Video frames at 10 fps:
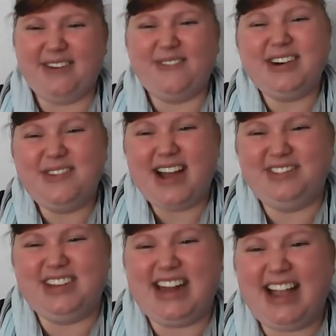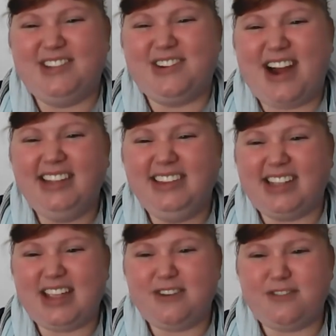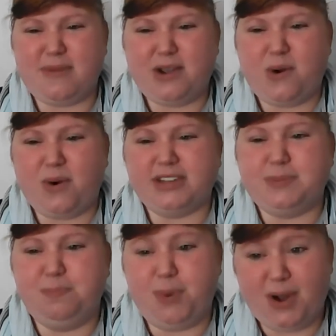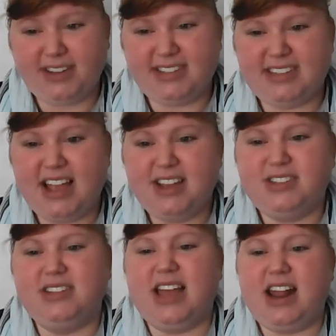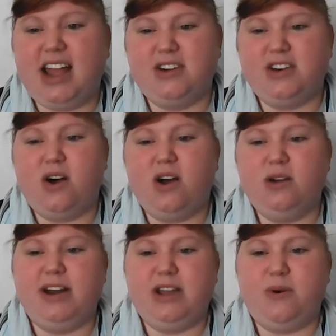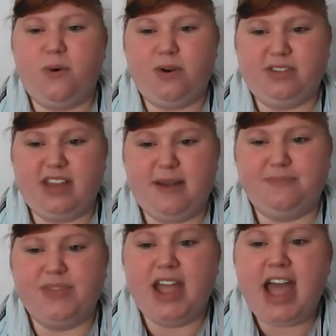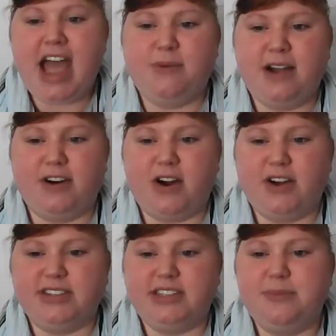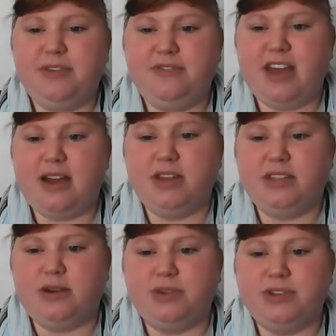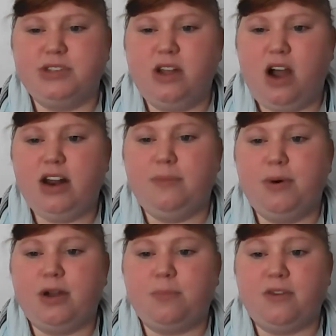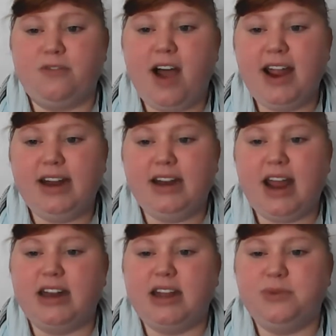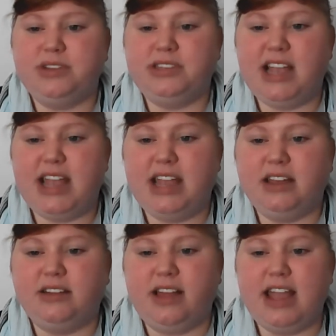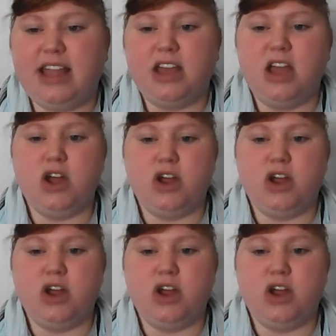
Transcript: One question, I tried looking for my course books so that I could already order them. However, on some of them, there was not a book provided and it was saying like,